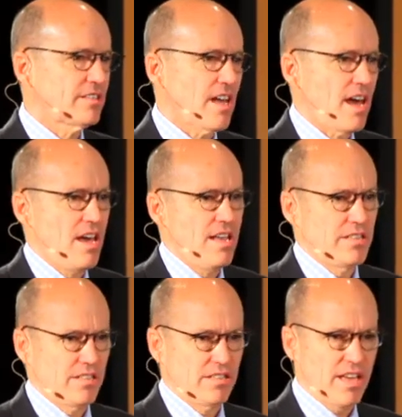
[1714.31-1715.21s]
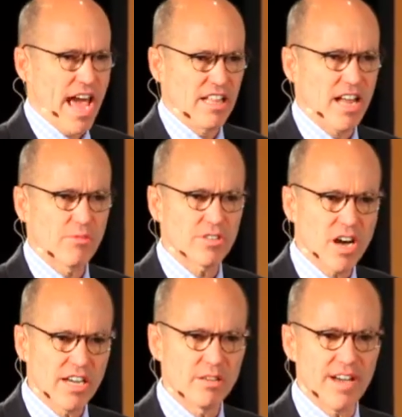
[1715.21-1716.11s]
as Al and I were
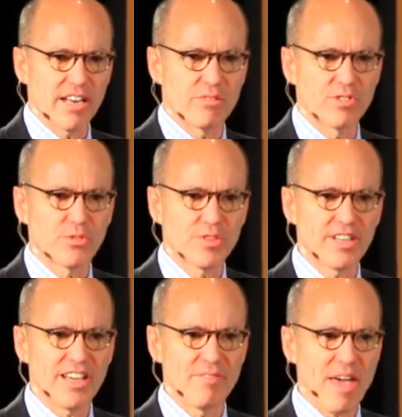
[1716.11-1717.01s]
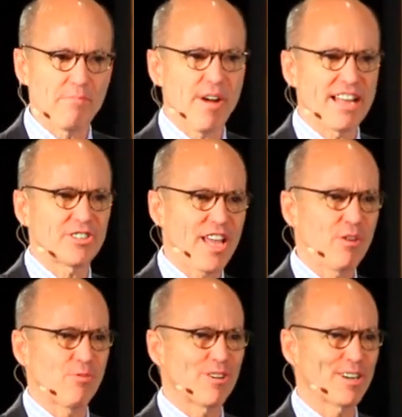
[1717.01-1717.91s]
talking about, it was really that branch
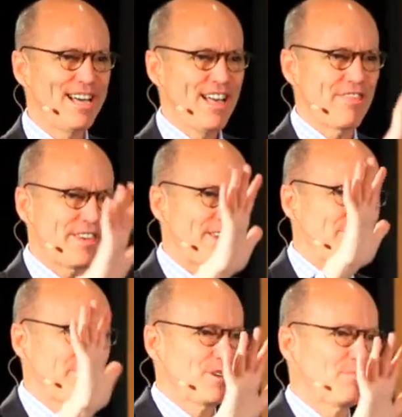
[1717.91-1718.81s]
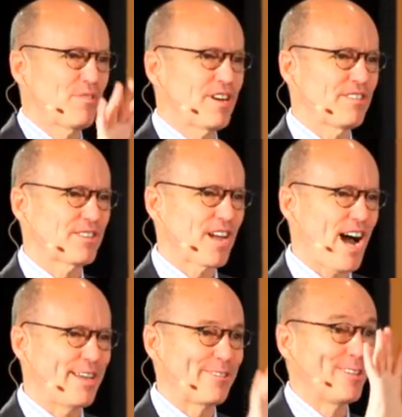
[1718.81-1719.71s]
network, the billboard on the
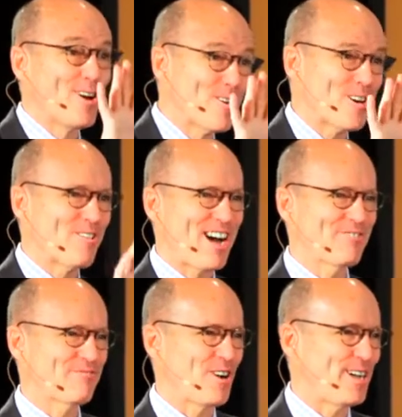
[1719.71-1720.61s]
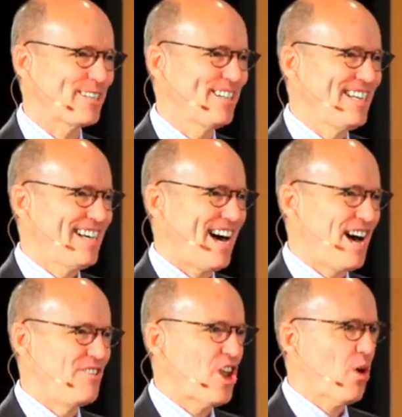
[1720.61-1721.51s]
sign, the logo out front,
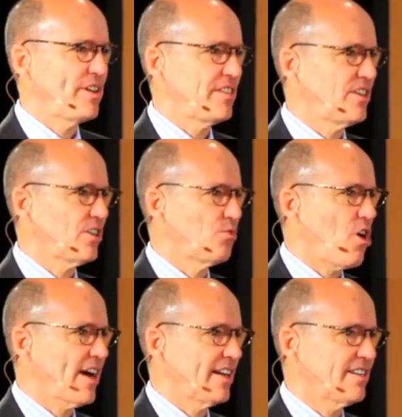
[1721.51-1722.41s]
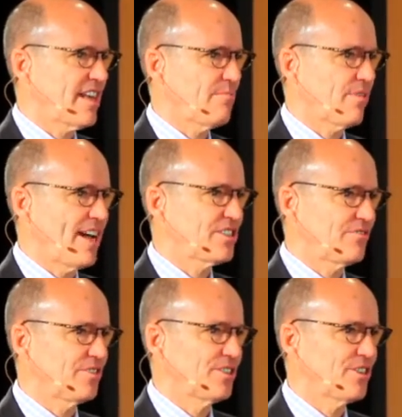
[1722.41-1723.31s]
knowing that you could walk into that branch
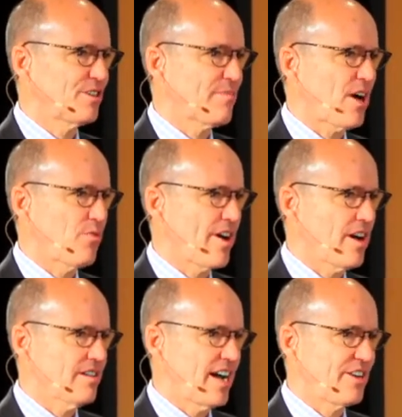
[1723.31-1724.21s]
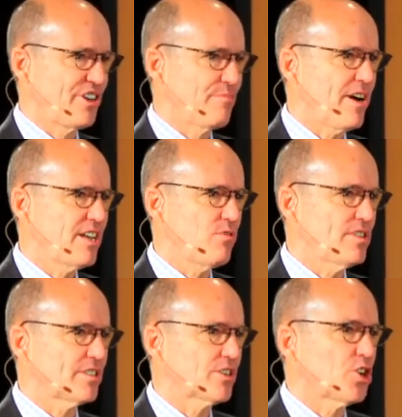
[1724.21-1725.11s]
and feel good about where your money
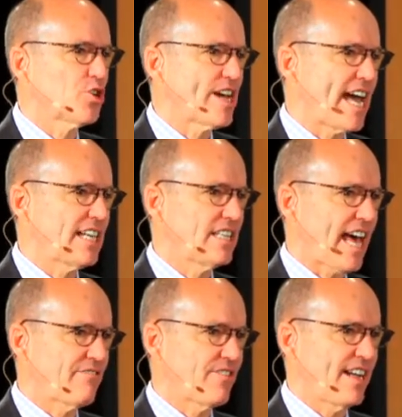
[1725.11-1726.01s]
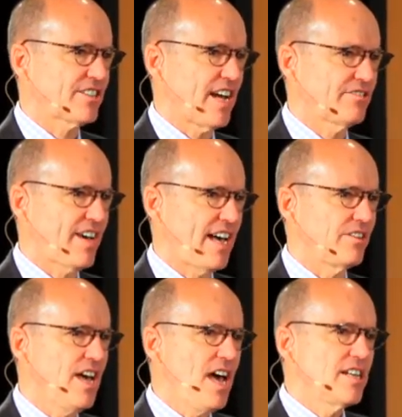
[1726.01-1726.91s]
was, it created that franchise value.
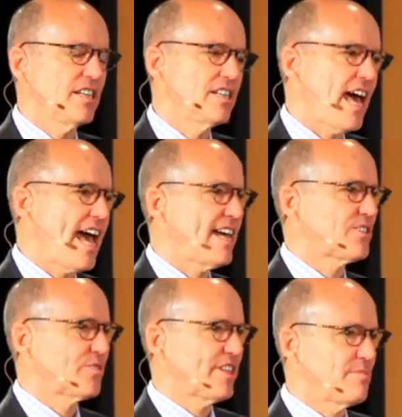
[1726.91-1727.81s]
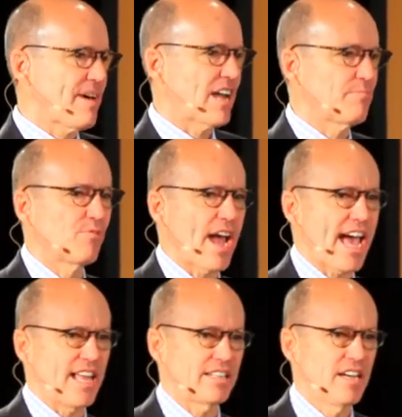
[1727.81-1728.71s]
Today, it's really about a
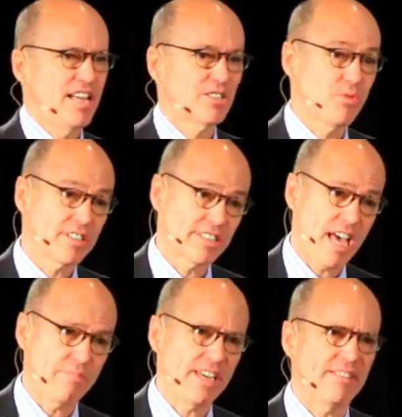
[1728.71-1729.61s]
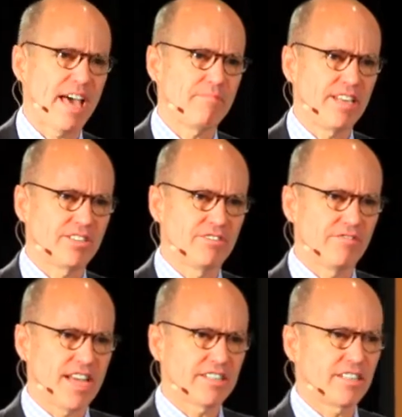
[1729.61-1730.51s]
brand. So what does that mean? That means
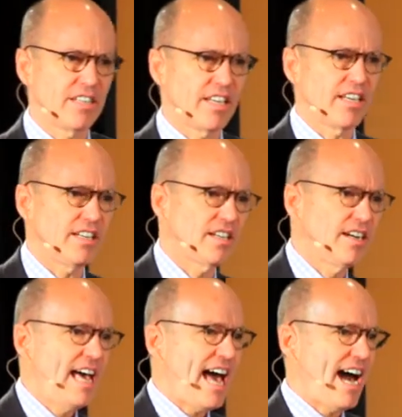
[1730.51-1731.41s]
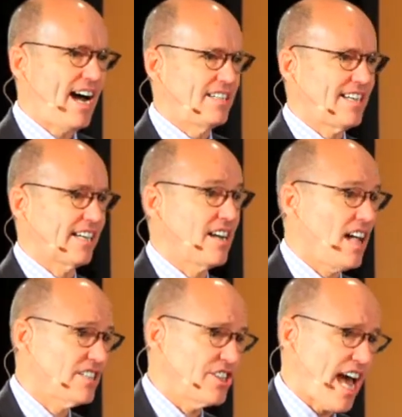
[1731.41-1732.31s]
investing in
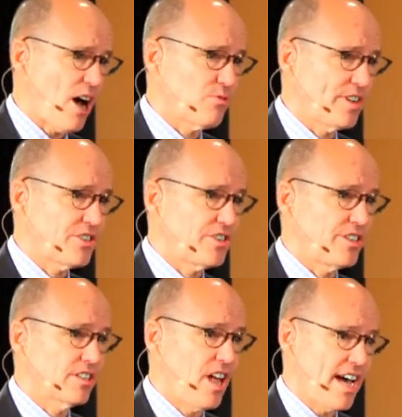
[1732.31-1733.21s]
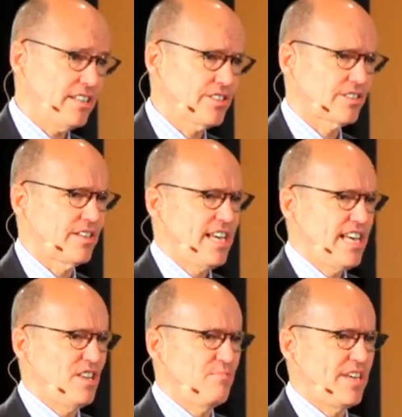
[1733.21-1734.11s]
technology outreach to your clients.
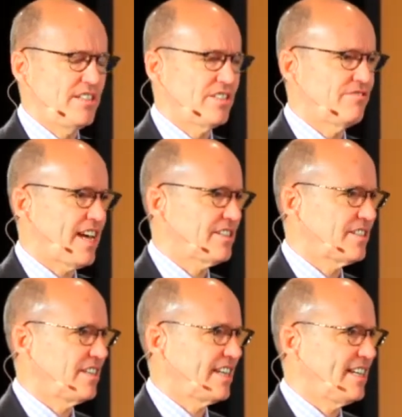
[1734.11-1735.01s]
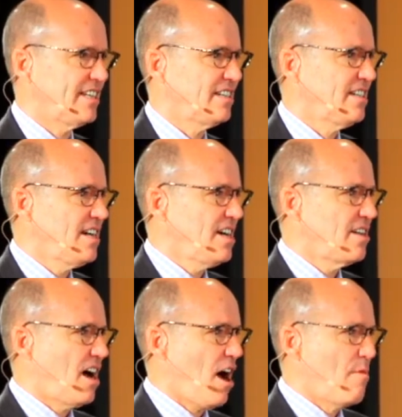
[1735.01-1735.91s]
It means investing in
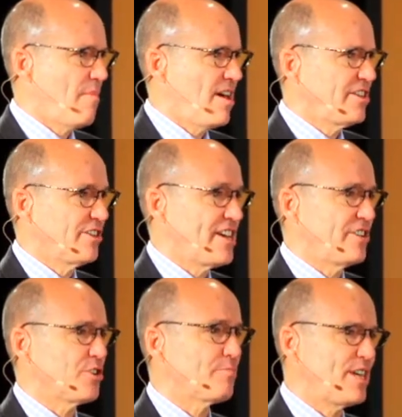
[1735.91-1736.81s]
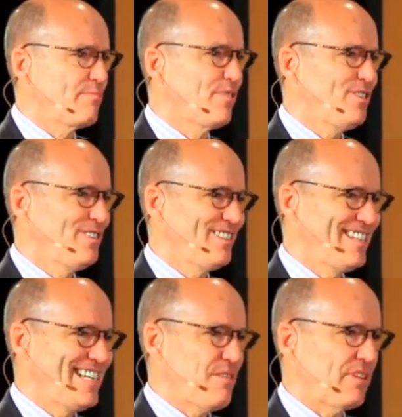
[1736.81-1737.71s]
your people,
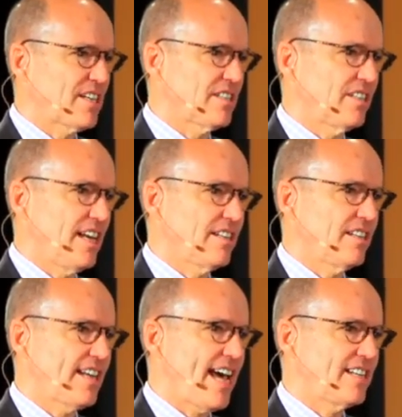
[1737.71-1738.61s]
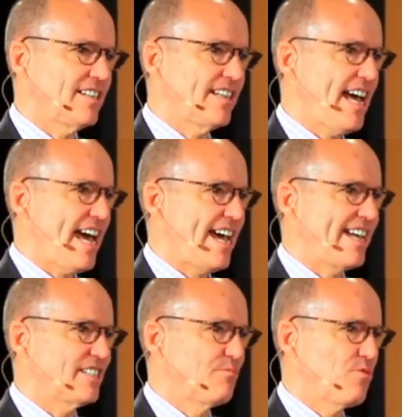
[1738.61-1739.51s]
because at the end of the day, today,
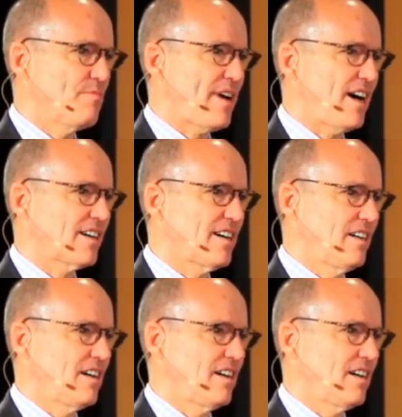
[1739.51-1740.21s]
it's more about